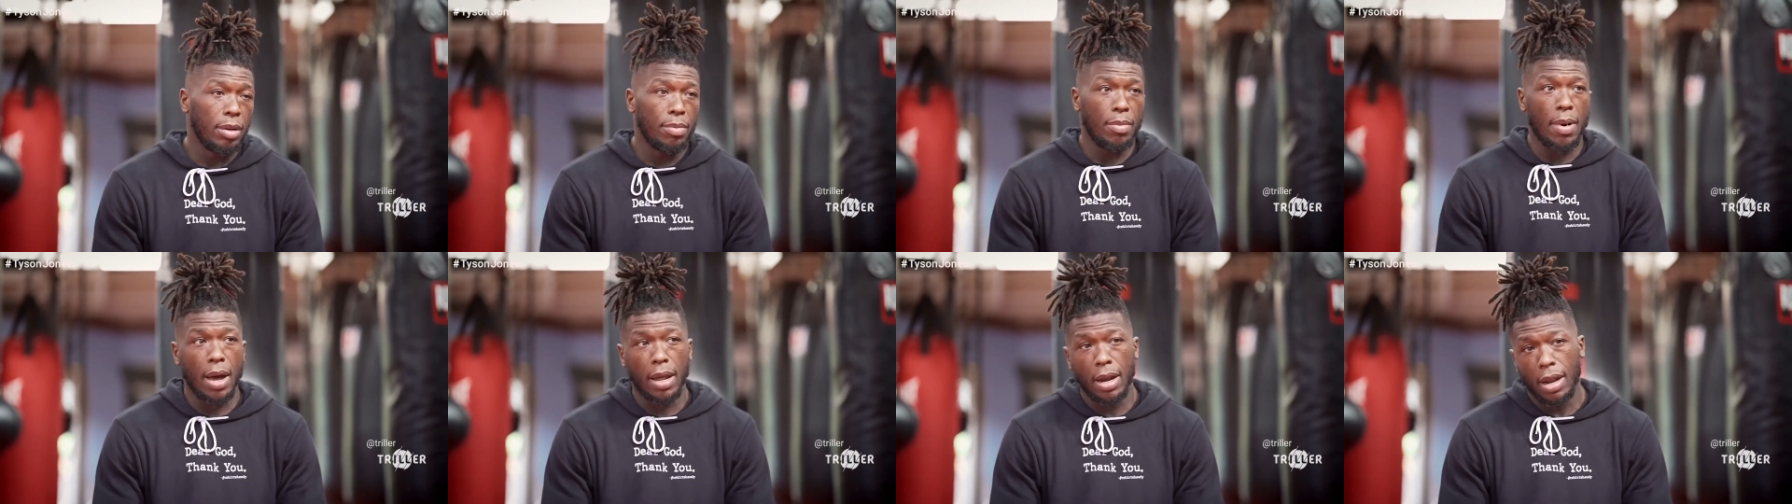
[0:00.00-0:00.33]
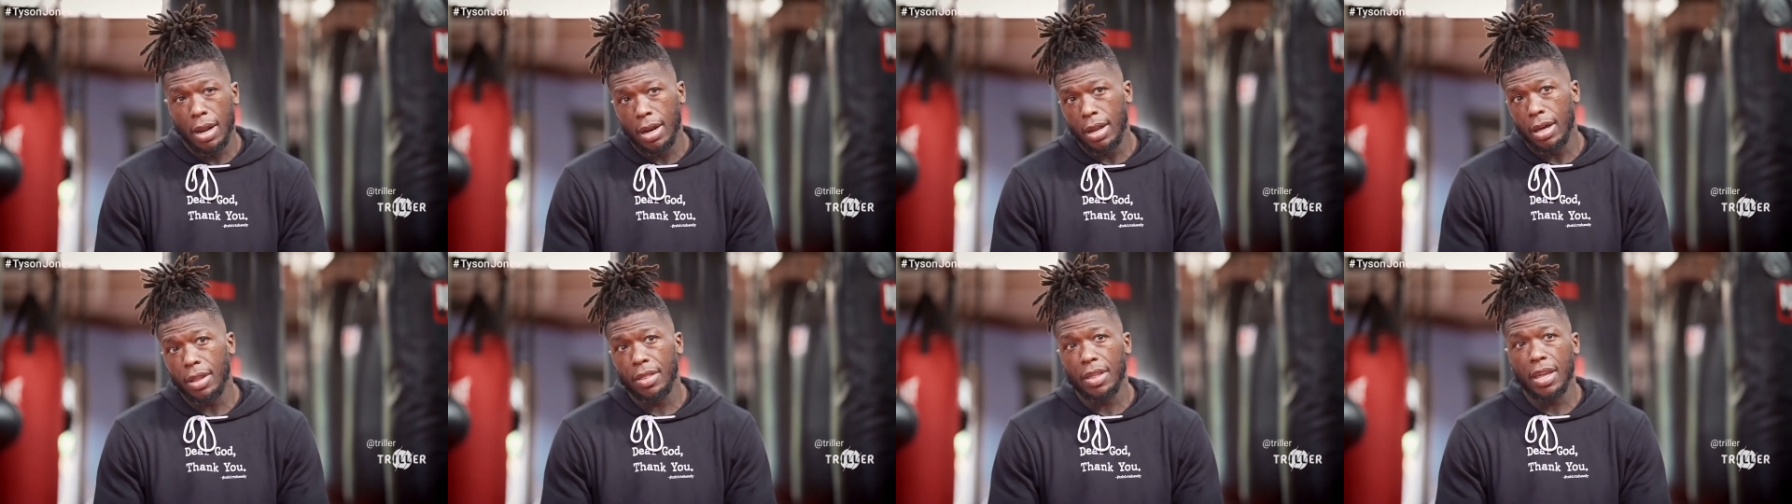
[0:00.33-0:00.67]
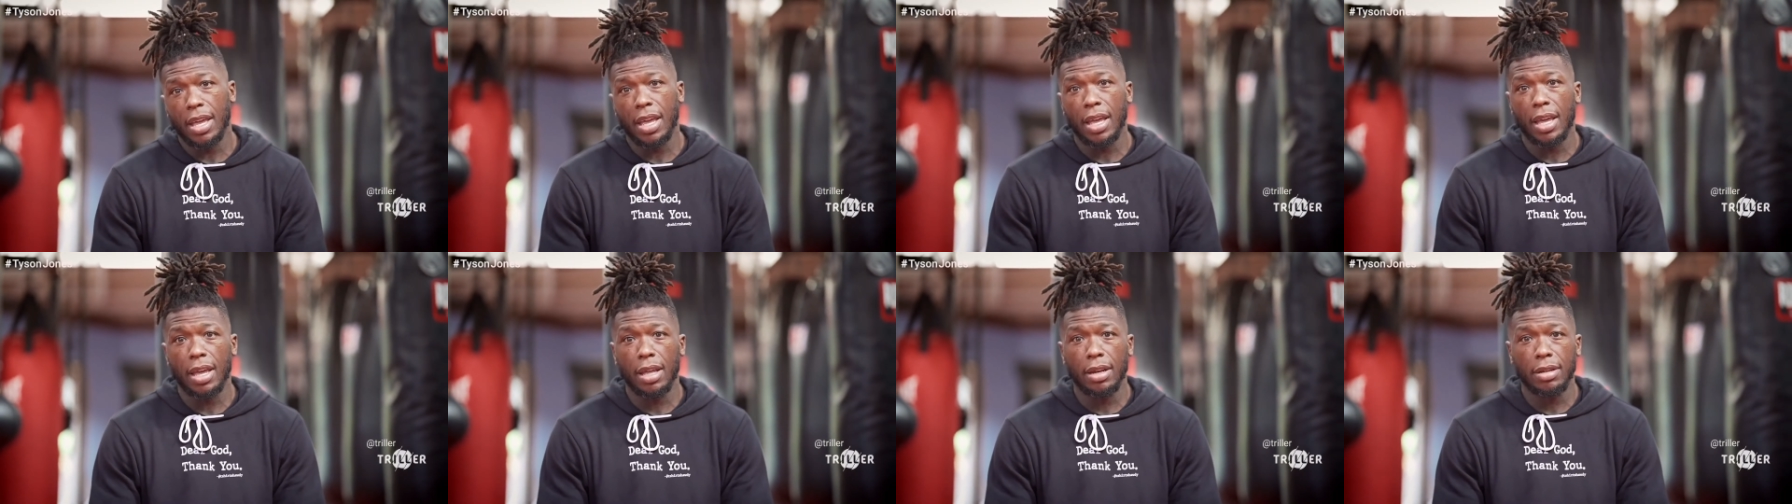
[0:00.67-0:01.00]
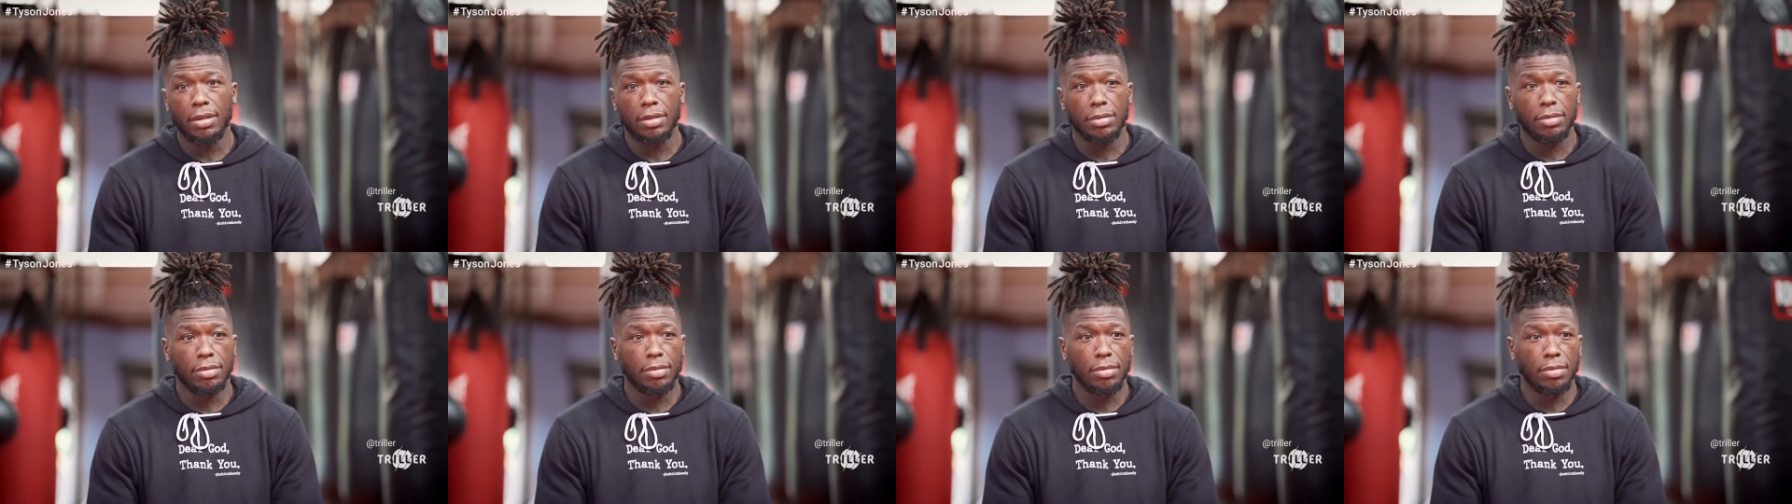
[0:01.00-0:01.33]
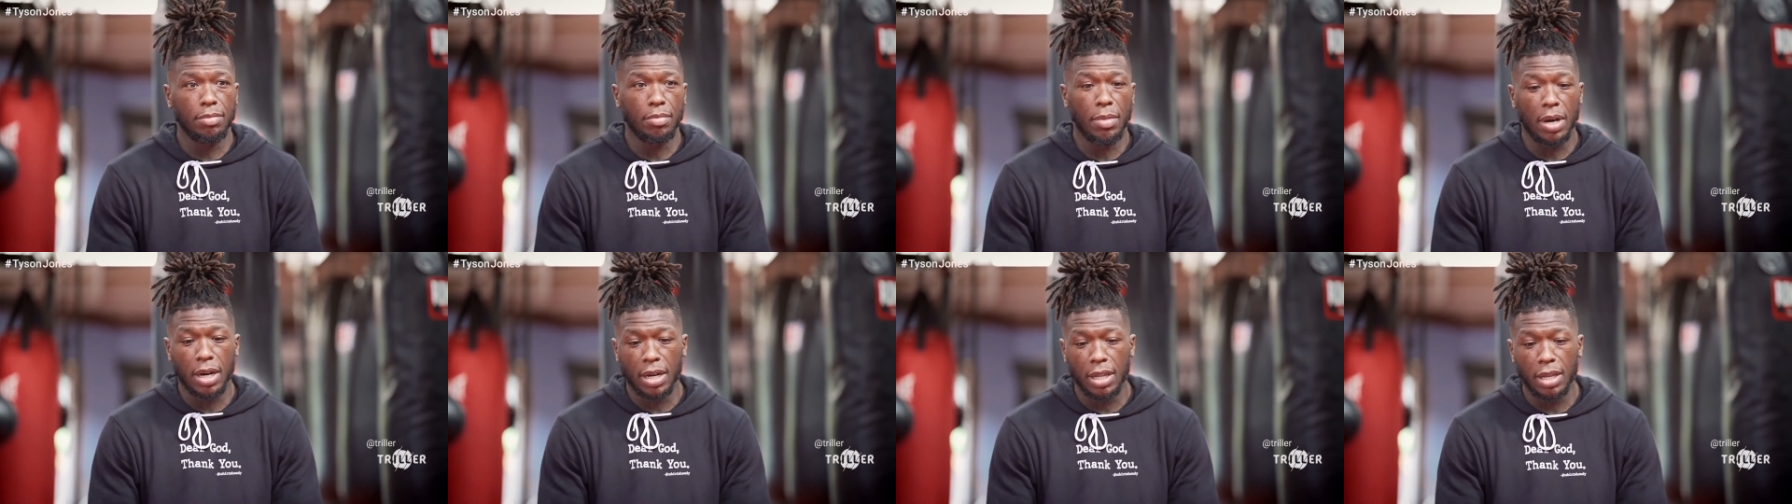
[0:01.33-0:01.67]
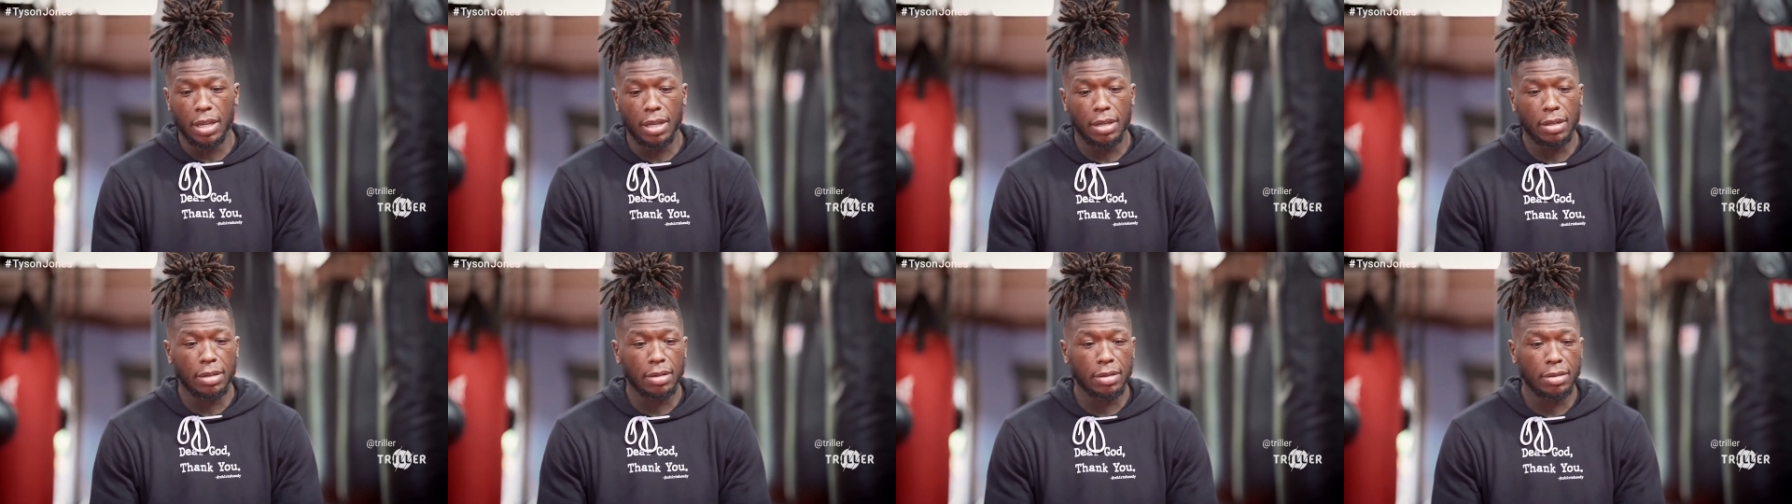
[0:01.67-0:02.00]
Mine, on the other hand,
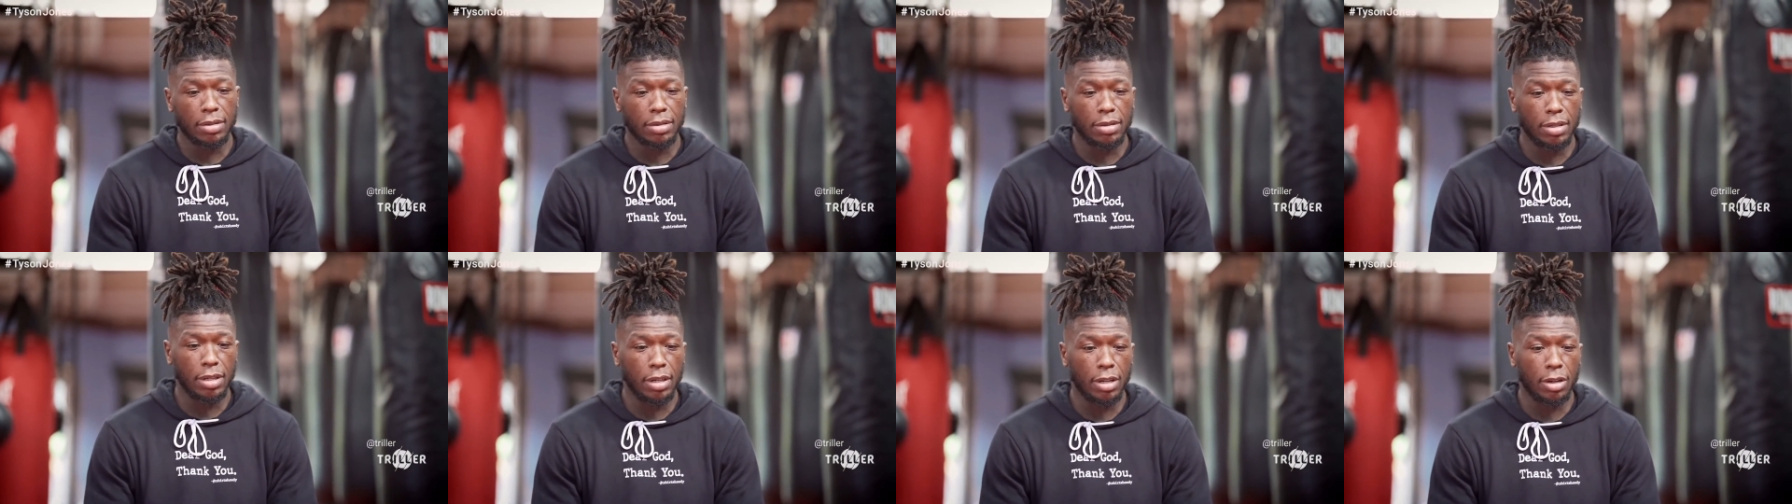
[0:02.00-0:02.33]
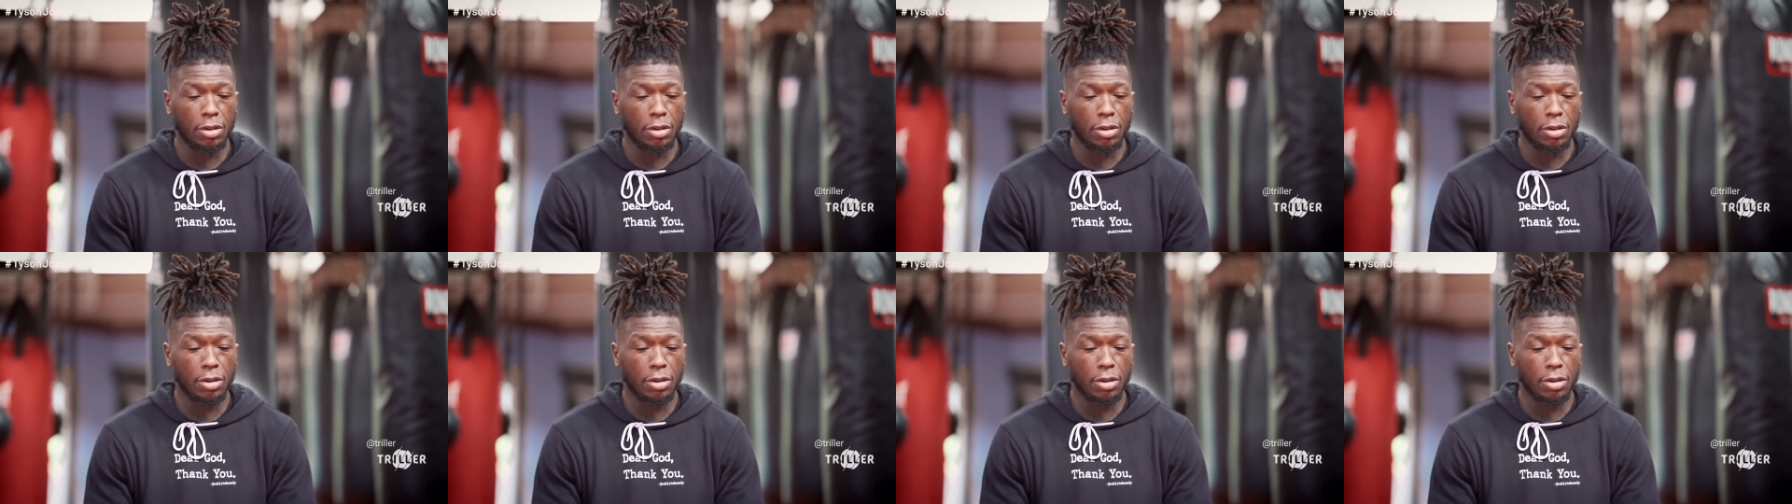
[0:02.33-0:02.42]
muddy, you